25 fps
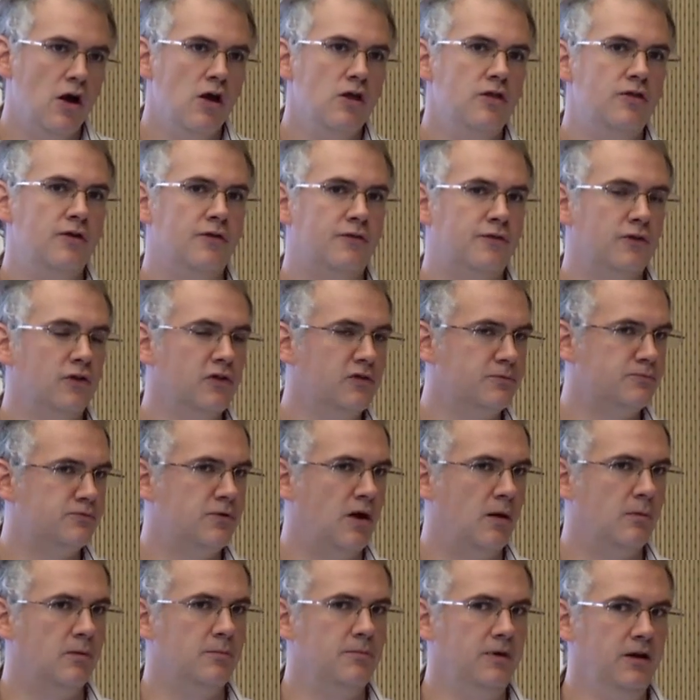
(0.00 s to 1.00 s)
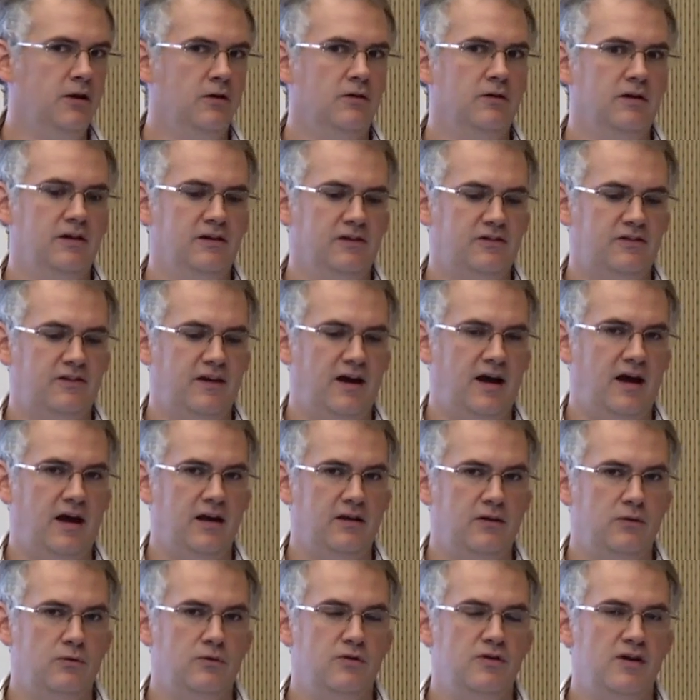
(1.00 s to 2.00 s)
The first problem here is
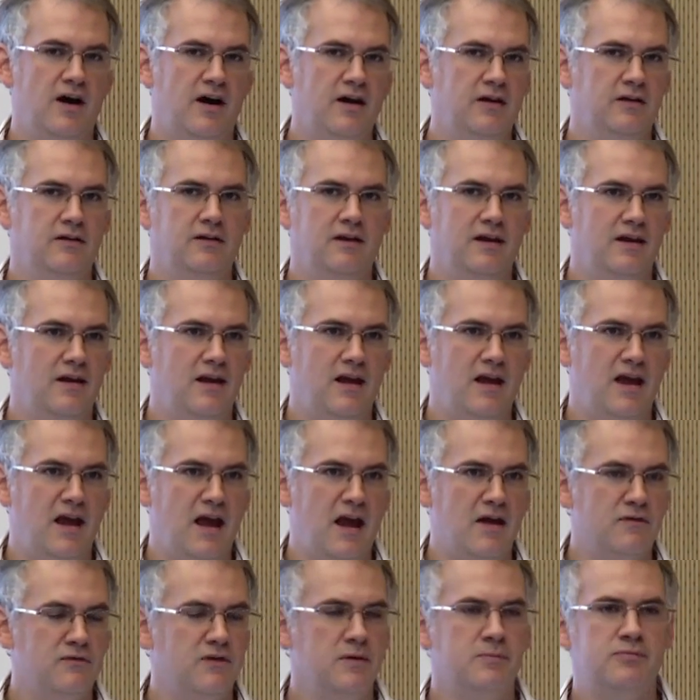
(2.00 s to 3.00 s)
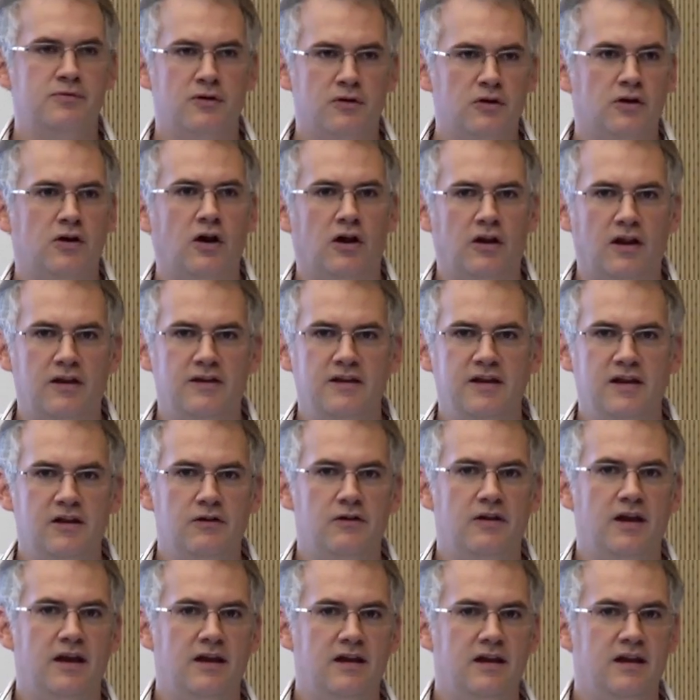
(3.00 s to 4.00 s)
that not every protocol on the
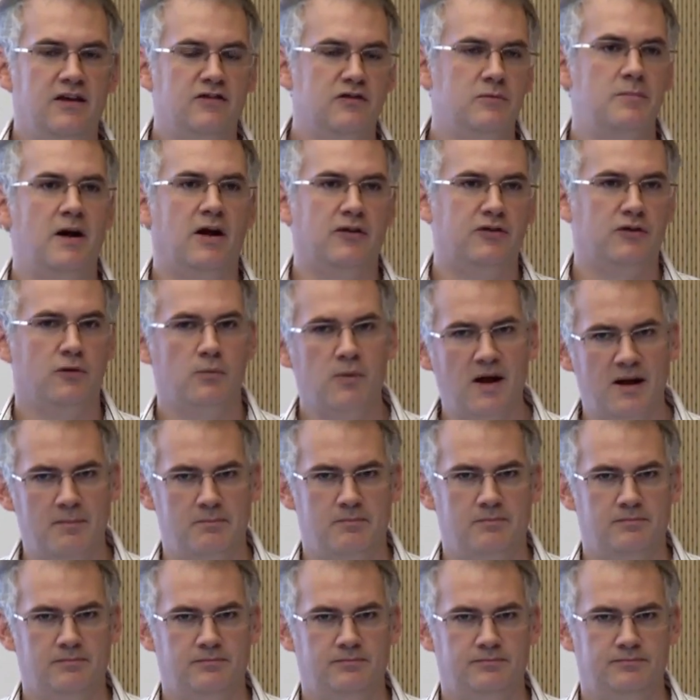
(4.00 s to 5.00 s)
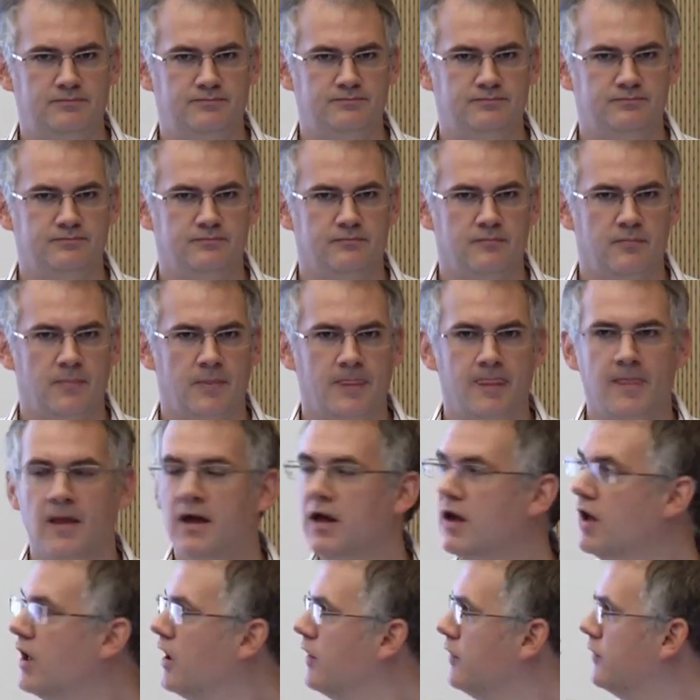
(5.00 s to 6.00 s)
internet is about the web.
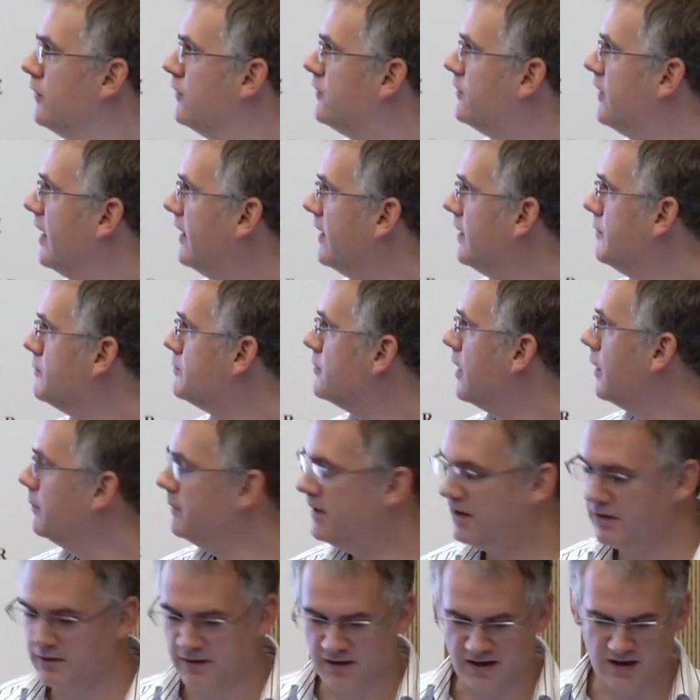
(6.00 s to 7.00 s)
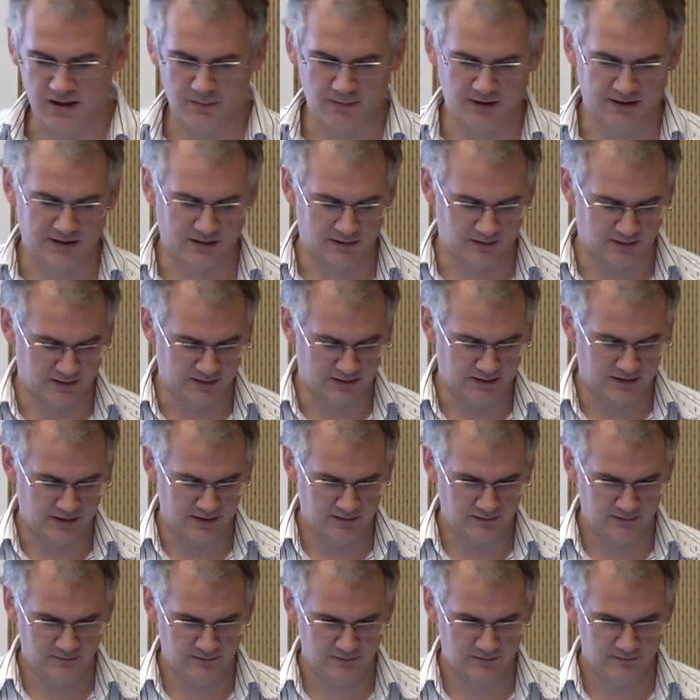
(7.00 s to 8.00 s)
The second problem, here I am, I can log in.